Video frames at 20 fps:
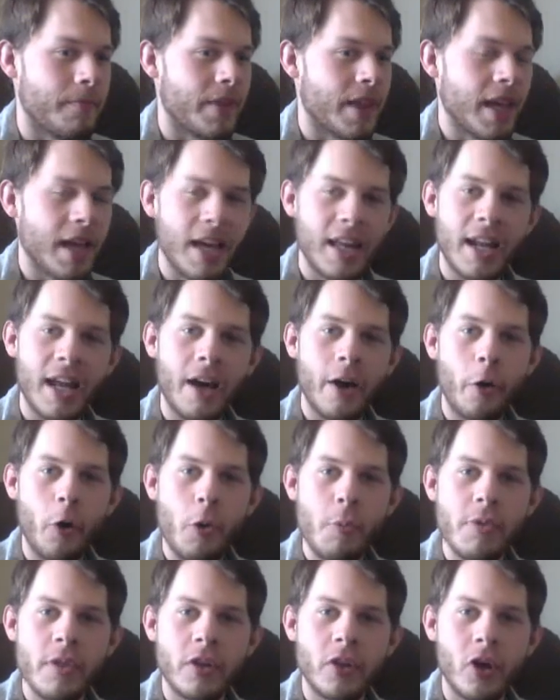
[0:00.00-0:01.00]
And I
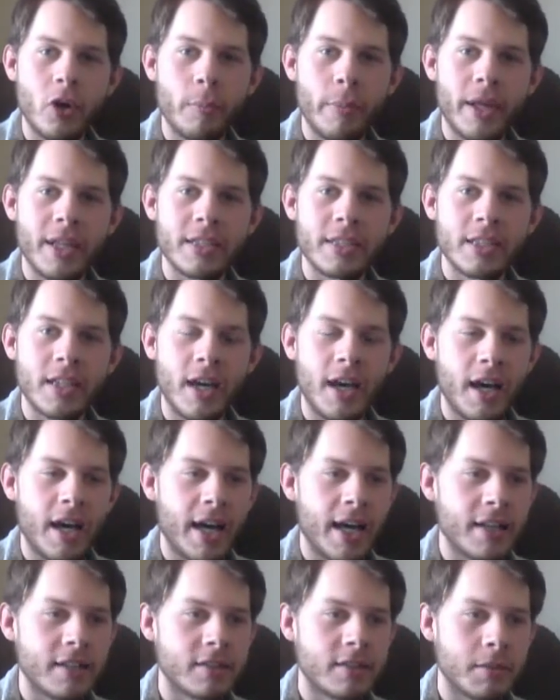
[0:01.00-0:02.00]
hope that No Man's Sky
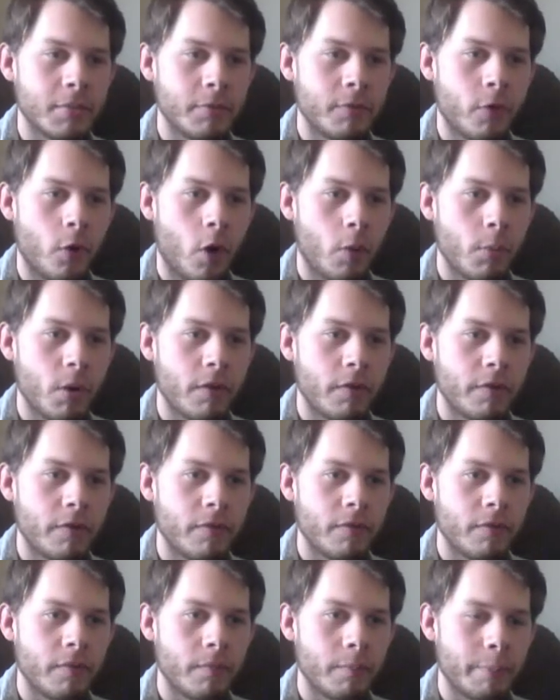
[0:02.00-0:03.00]
has some form of
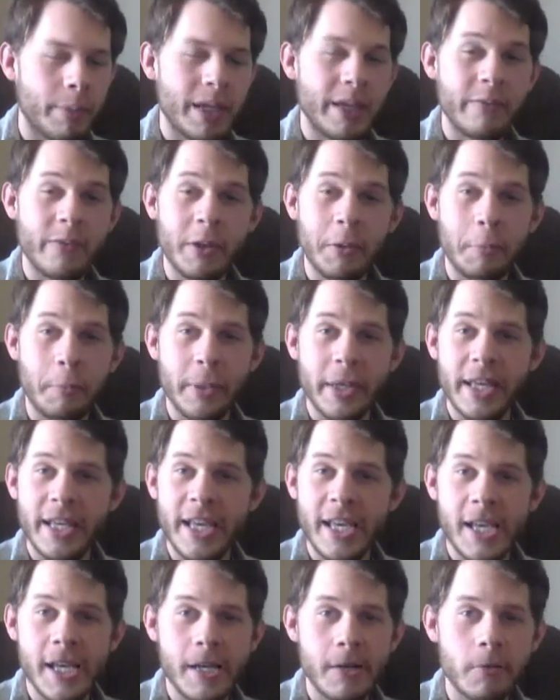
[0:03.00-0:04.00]

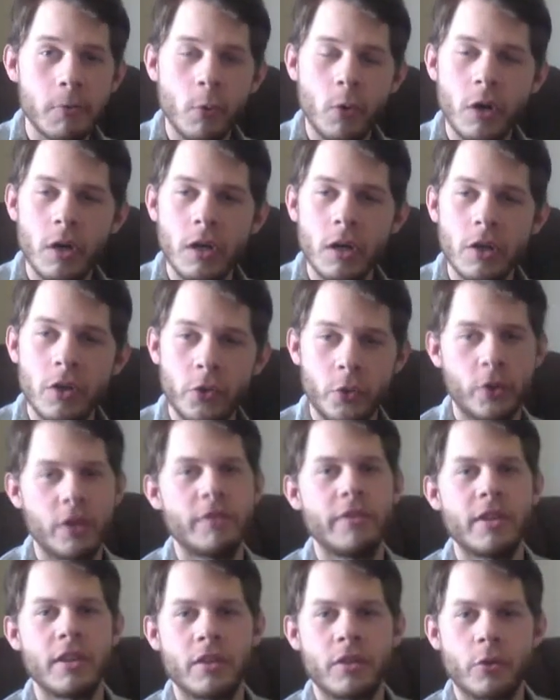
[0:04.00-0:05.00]
PvP,
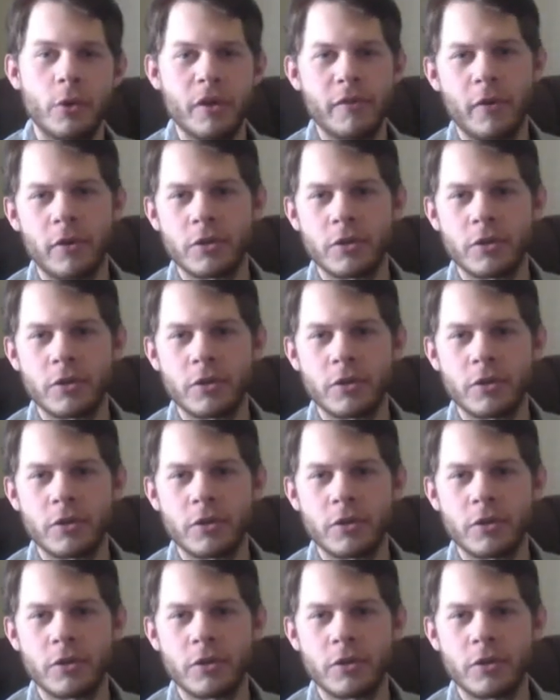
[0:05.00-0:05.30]
3v3